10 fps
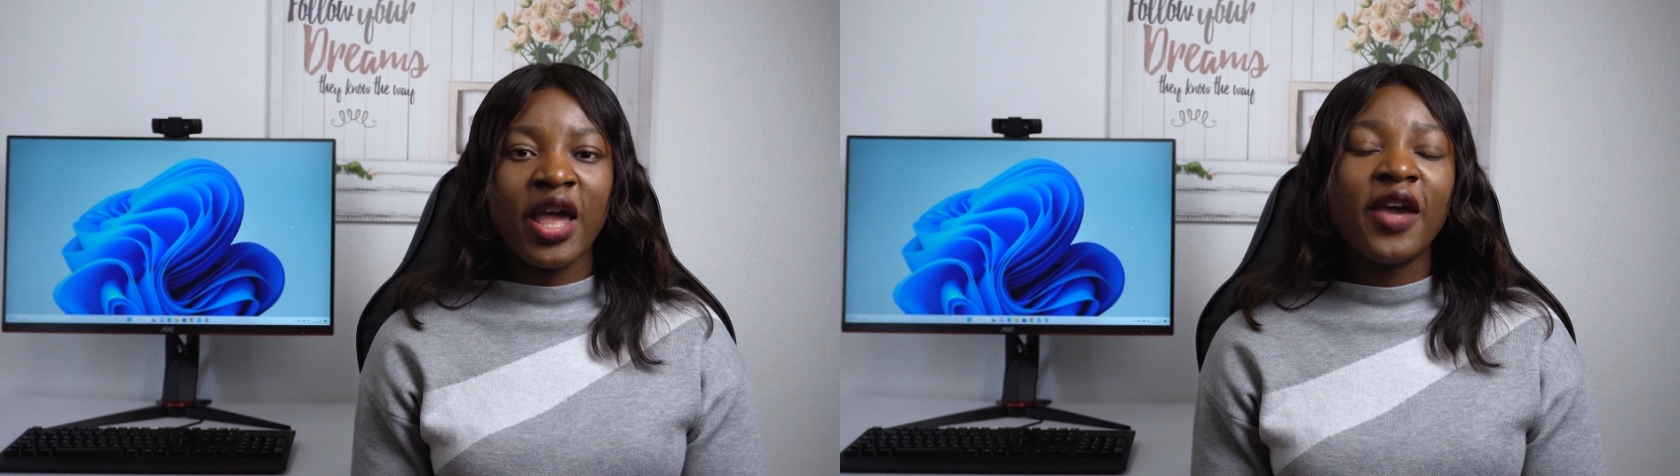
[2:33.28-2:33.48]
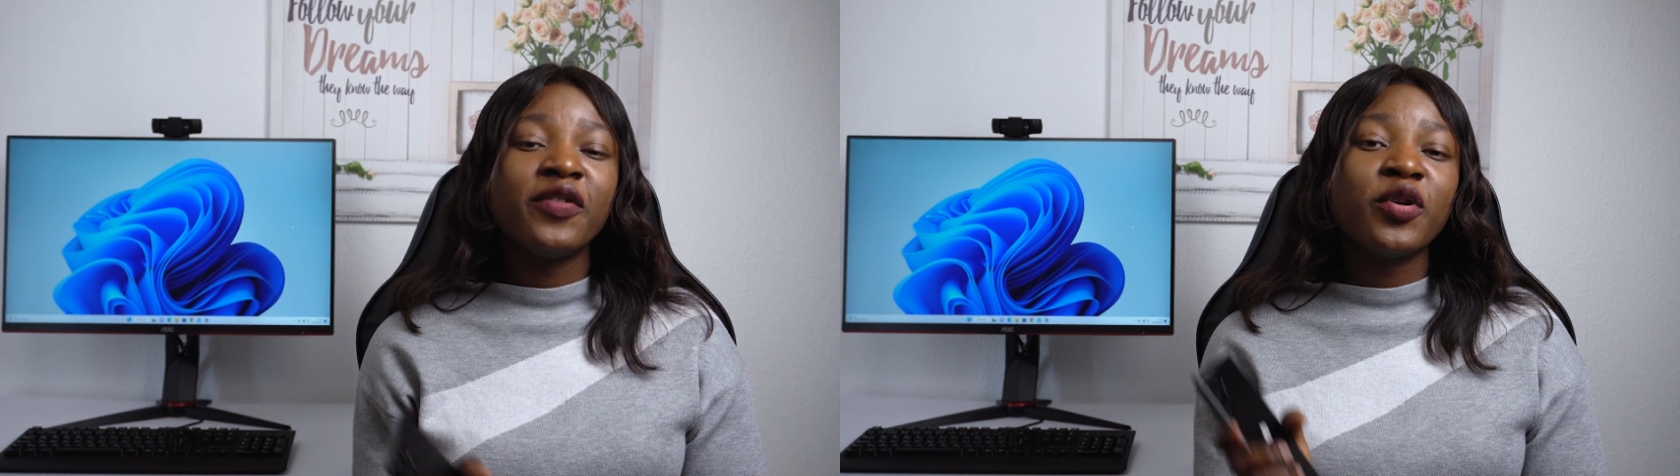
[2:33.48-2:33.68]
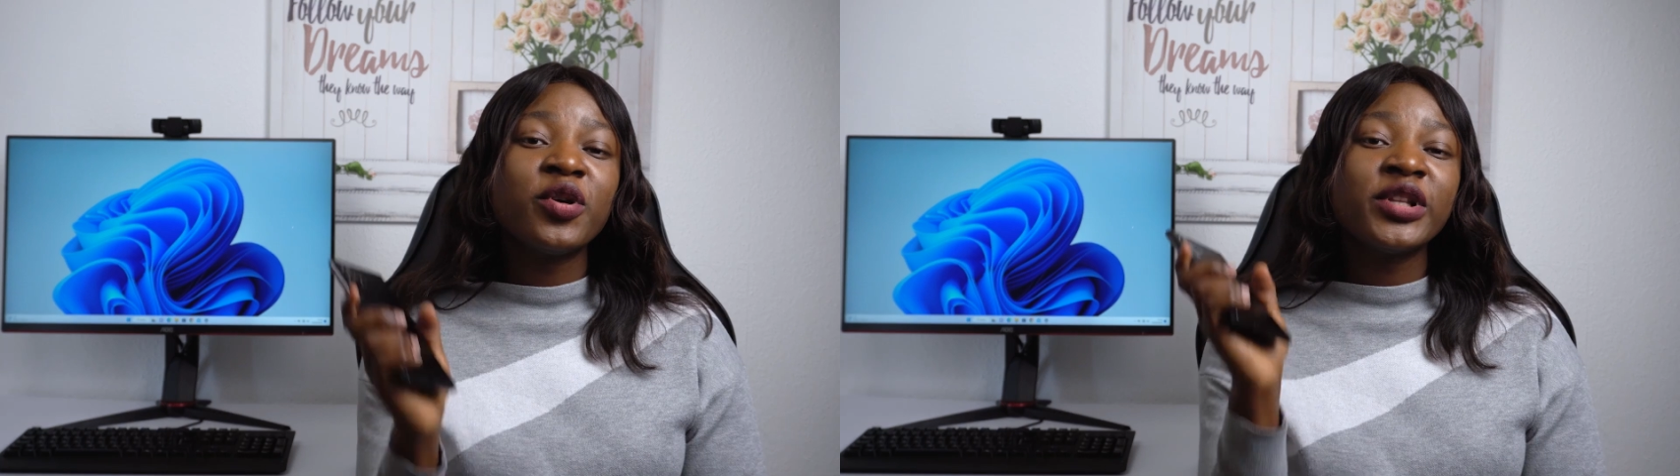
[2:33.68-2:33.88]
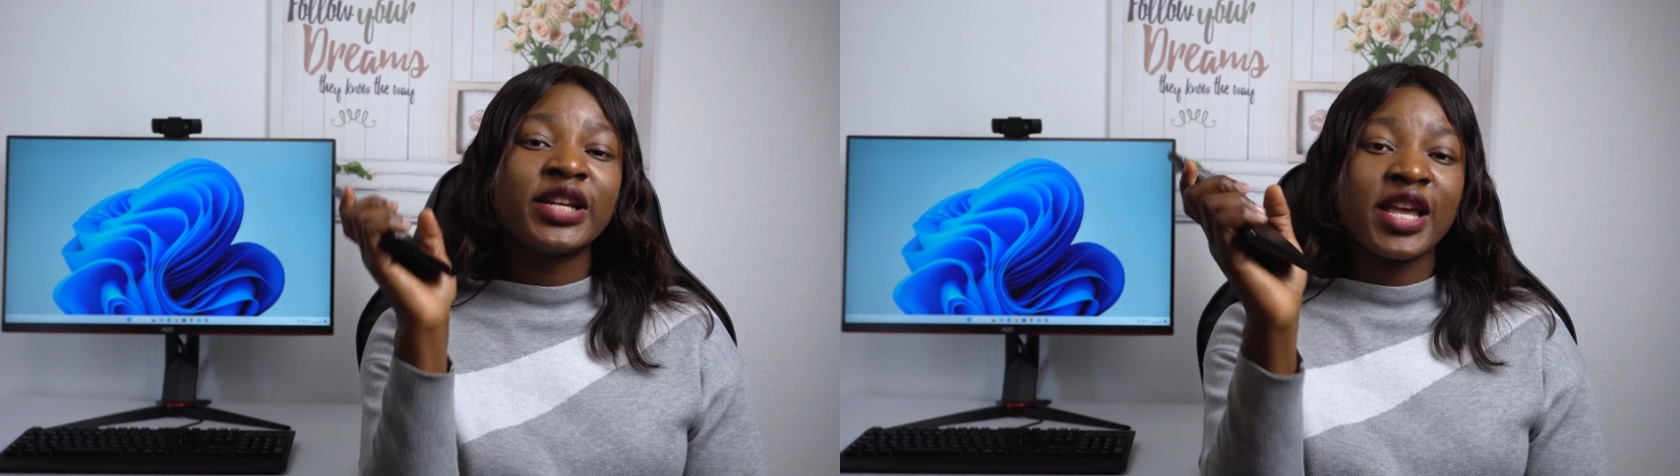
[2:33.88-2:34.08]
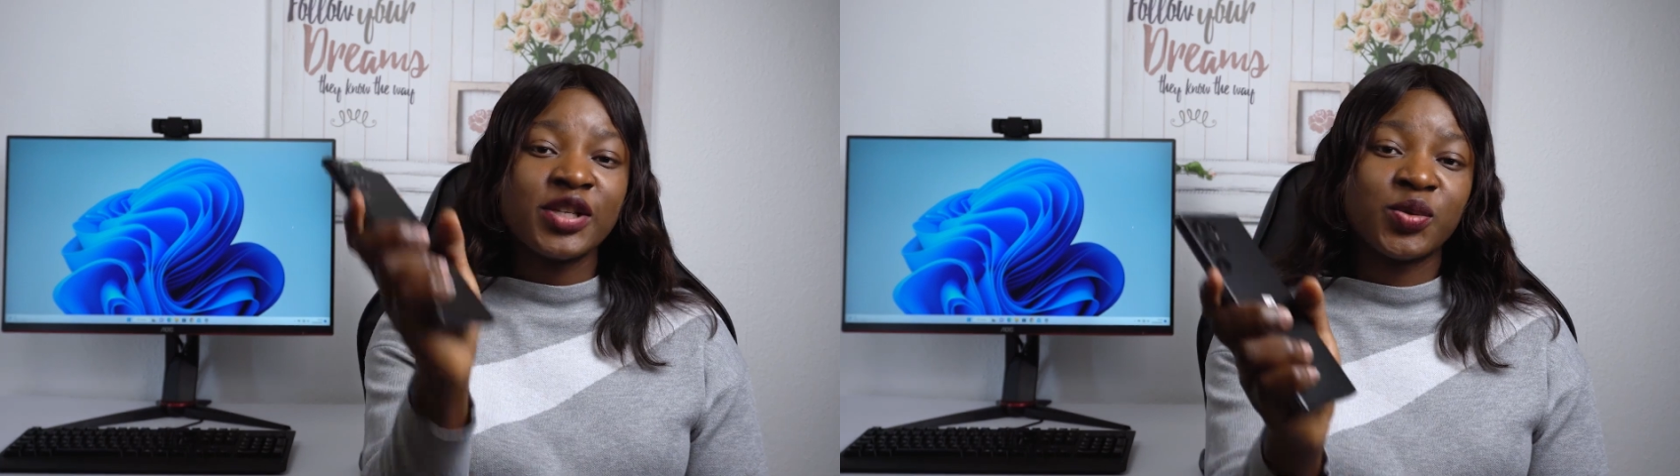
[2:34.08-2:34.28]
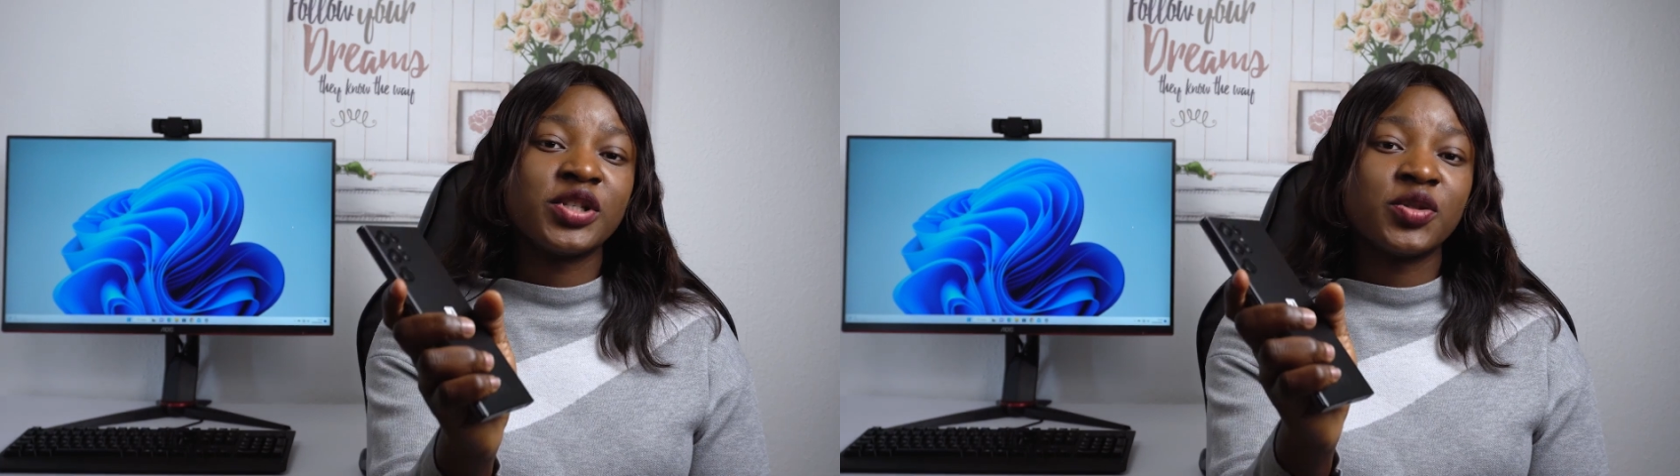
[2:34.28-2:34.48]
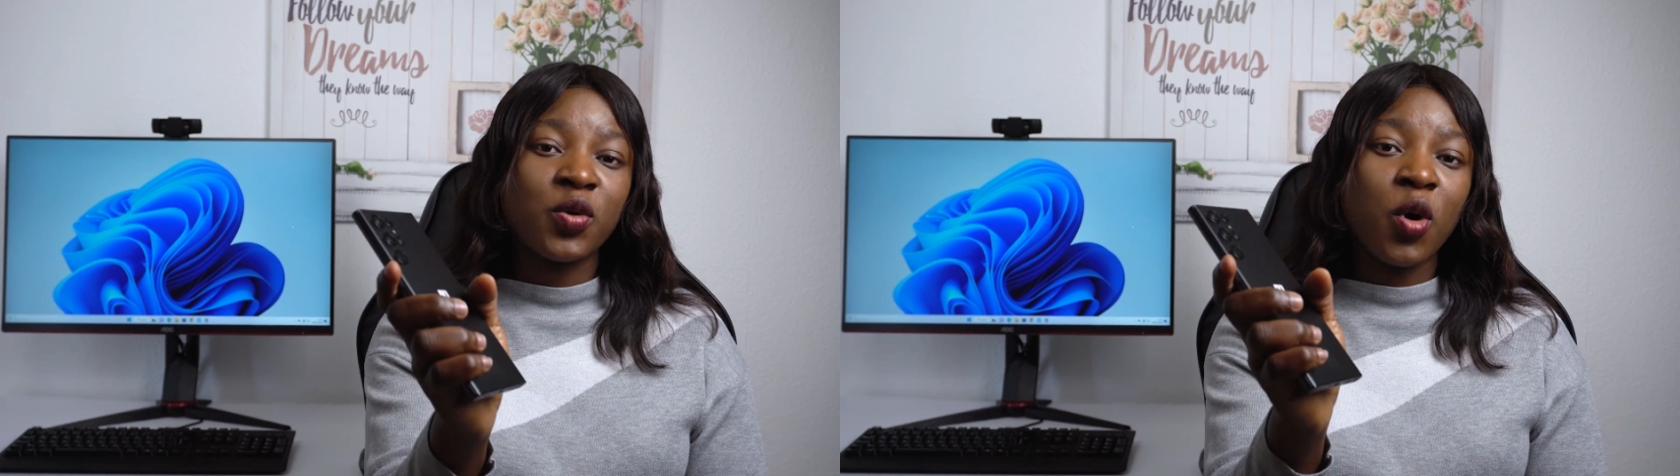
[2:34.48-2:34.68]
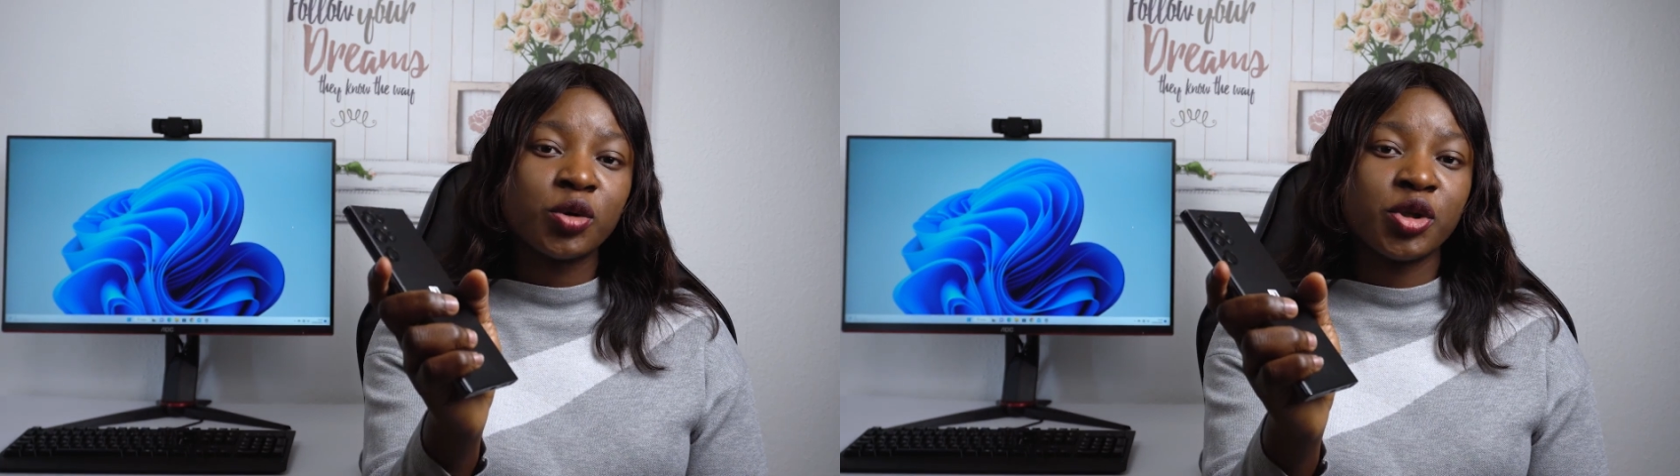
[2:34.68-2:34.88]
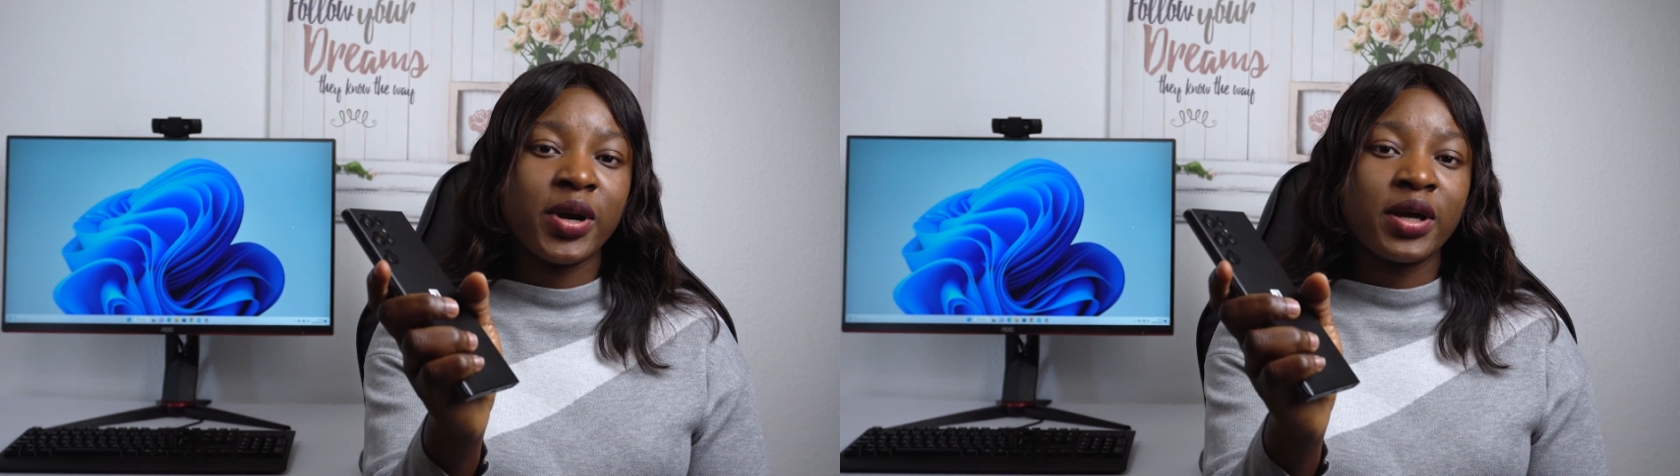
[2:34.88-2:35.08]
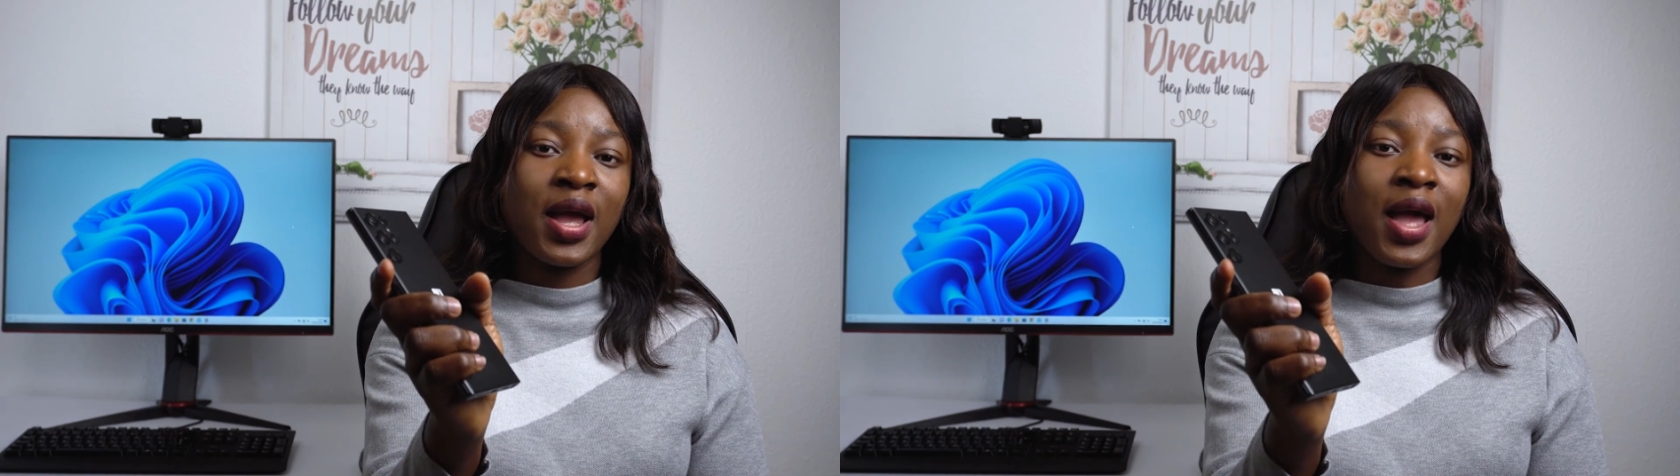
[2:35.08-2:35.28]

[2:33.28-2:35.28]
if you own an S22 Ultra